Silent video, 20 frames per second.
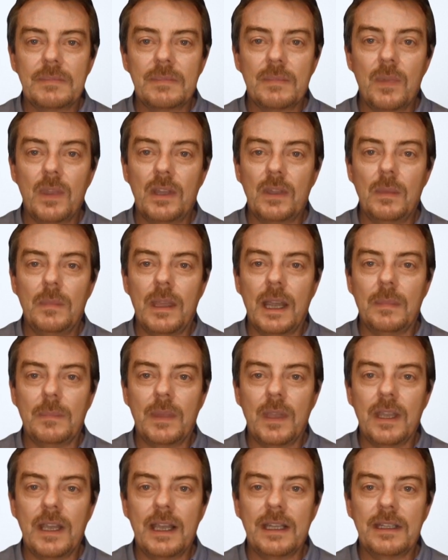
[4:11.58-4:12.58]
which would be
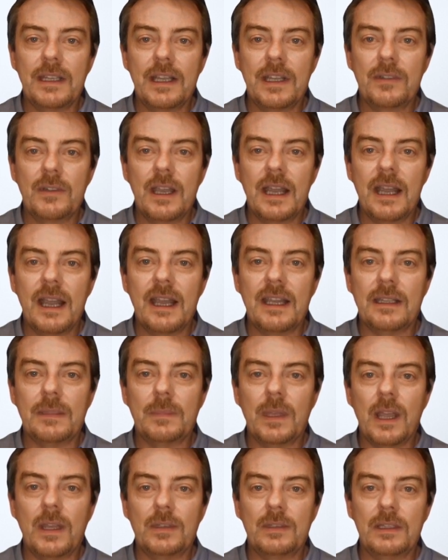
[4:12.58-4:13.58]
product delivery as
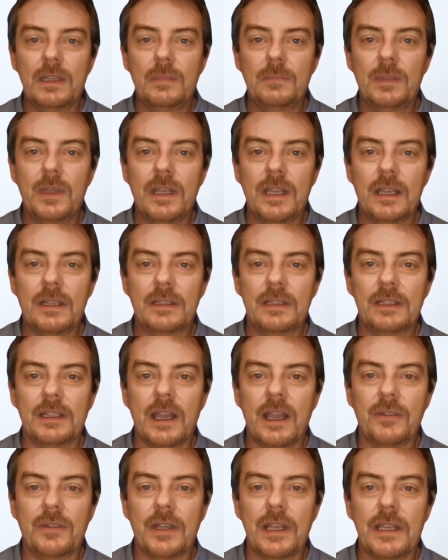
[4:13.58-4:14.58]
opposed to product
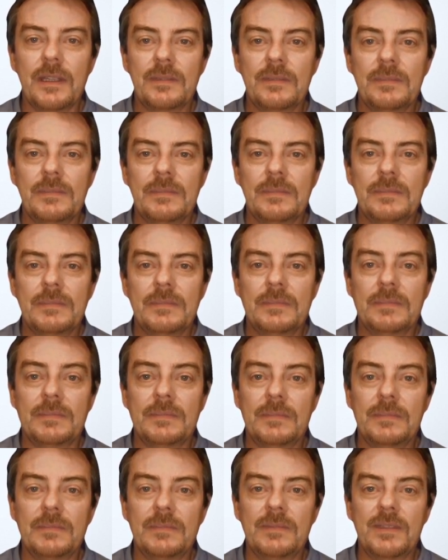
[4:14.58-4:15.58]
discovery.
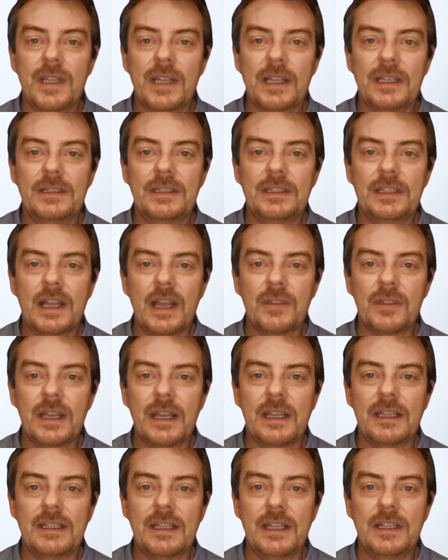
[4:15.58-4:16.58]
Product
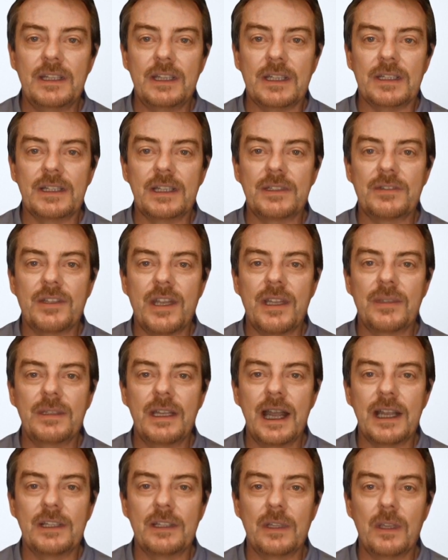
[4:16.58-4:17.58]
discovery is an agility
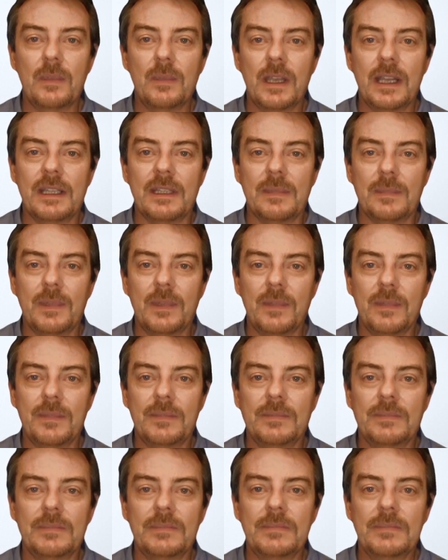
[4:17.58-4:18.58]
foundational principle.
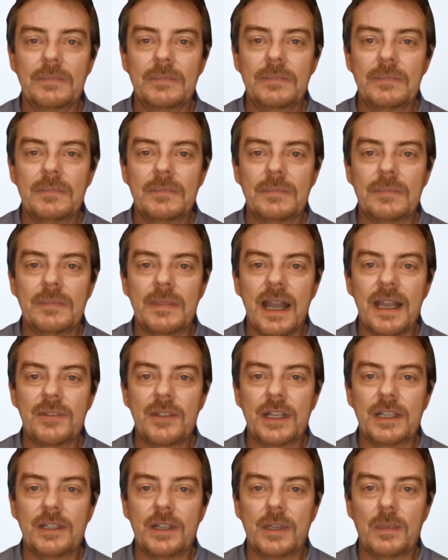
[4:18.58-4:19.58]

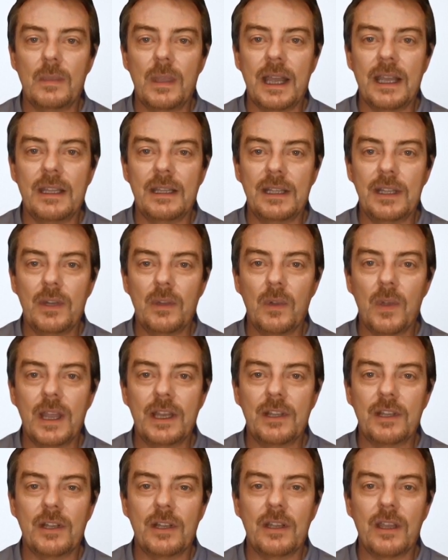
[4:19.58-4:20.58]
Every 2 weeks you
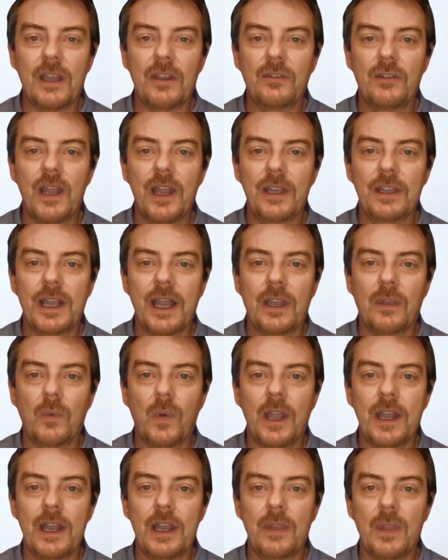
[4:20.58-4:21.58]
question and validate
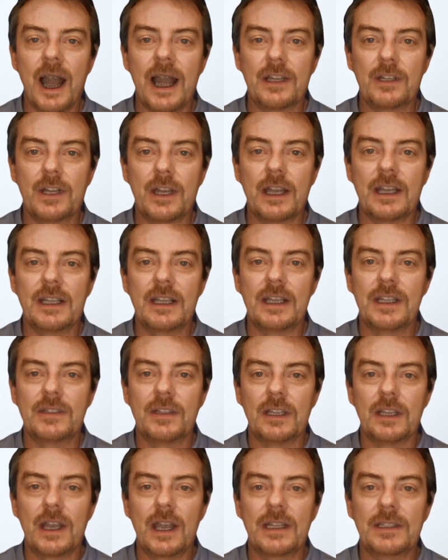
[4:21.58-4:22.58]
whether you actually
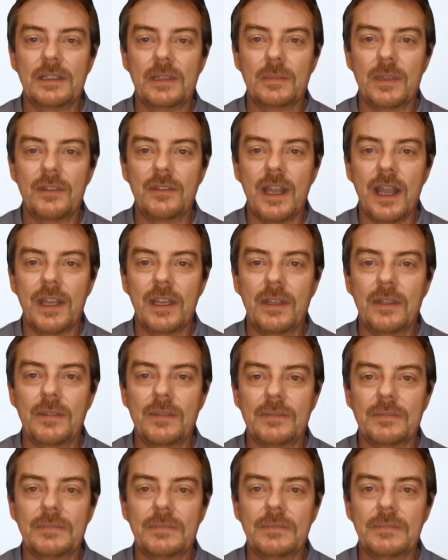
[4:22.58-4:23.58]
delivered customer value
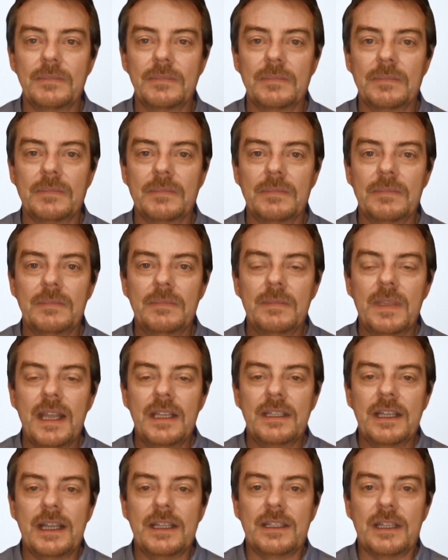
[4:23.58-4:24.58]
by
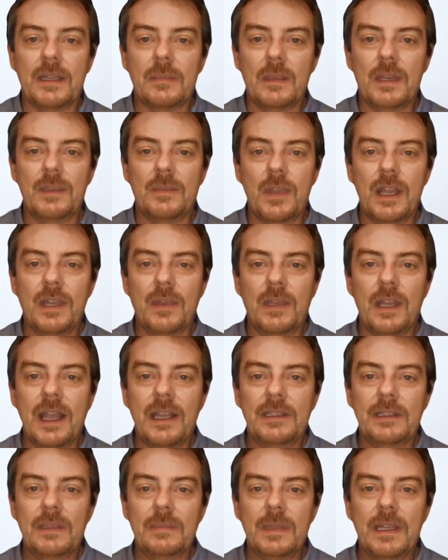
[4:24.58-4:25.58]
testing with real
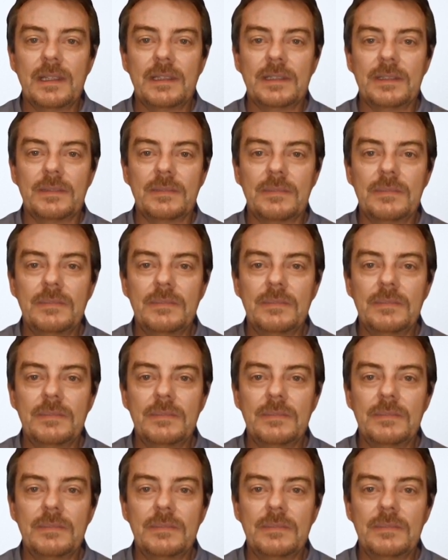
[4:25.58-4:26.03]
customers.